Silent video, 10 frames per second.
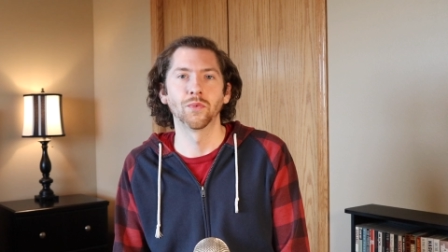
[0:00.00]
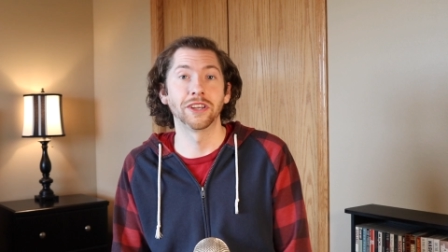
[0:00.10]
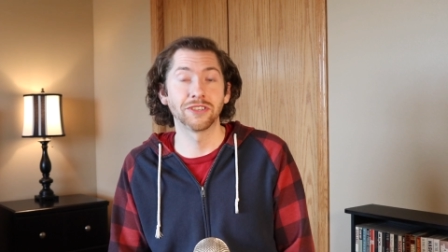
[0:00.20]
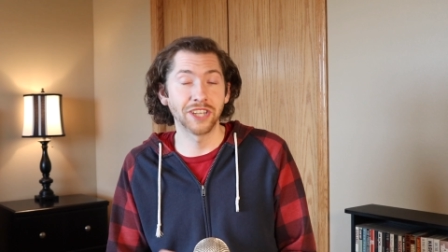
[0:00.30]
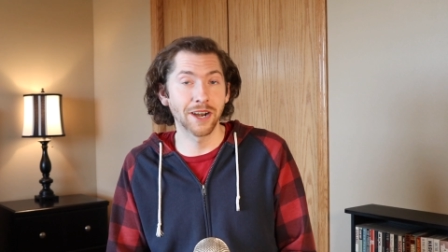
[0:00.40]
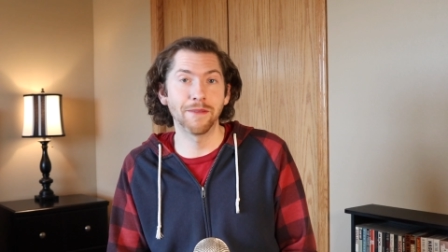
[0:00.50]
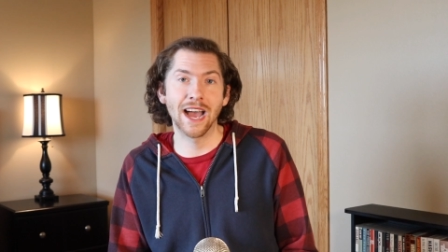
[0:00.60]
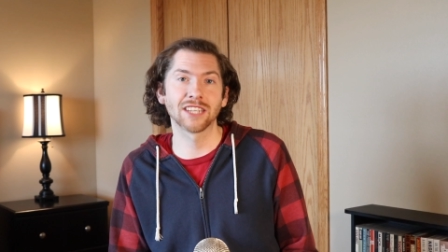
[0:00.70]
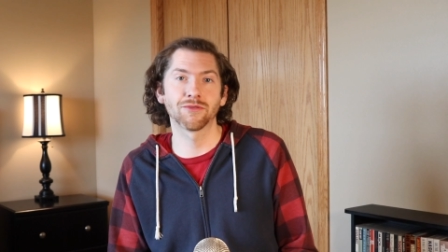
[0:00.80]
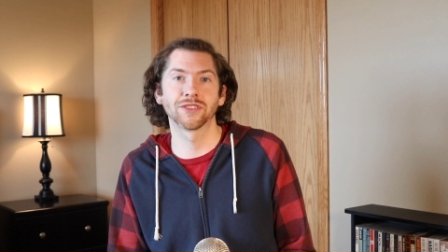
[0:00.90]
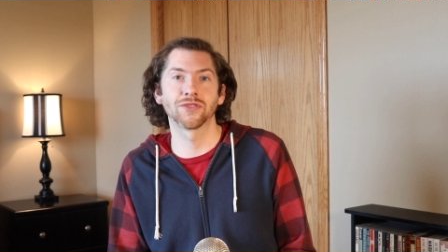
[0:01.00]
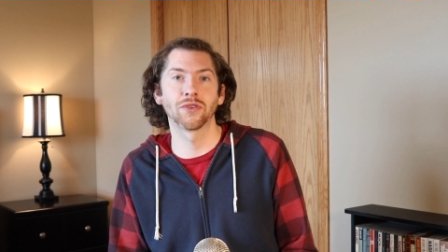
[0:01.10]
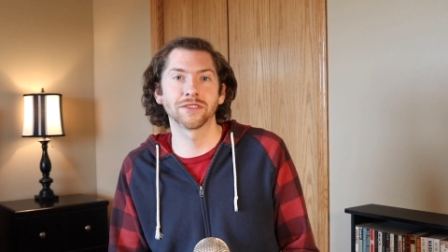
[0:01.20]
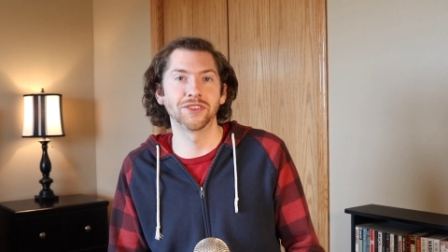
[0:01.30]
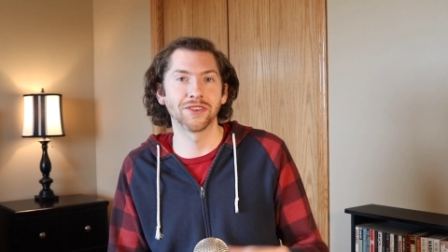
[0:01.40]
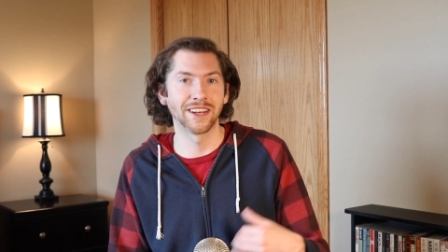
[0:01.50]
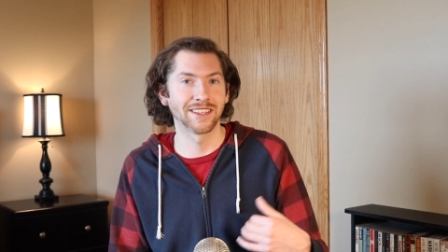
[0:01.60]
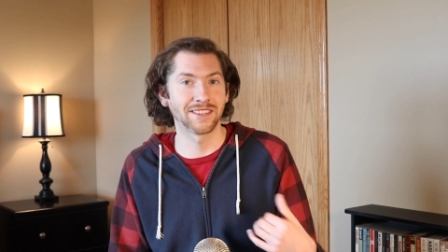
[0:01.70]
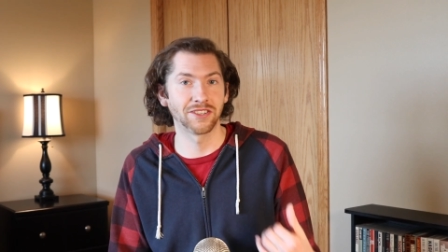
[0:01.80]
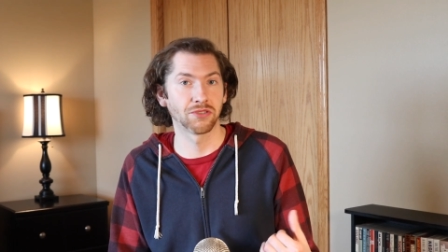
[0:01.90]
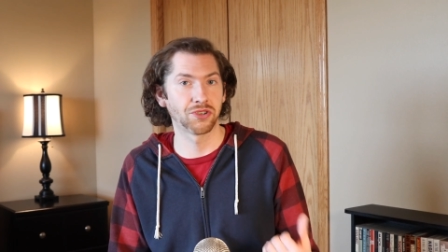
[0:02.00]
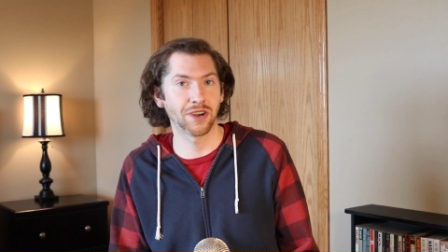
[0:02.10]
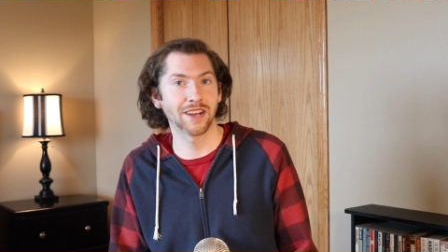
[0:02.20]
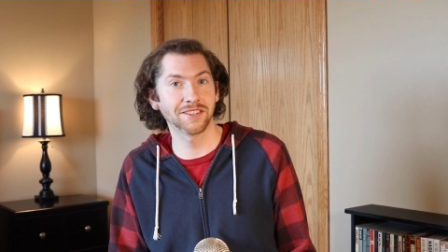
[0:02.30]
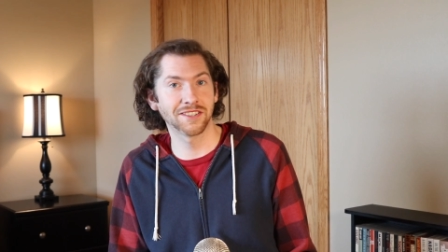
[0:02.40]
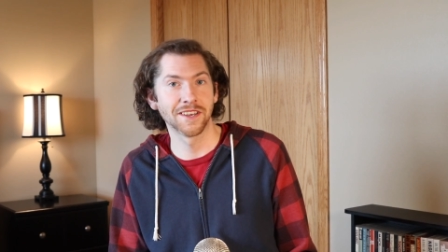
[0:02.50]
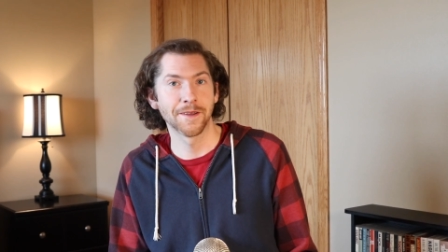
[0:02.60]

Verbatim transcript: When you share past results, you can instill trust,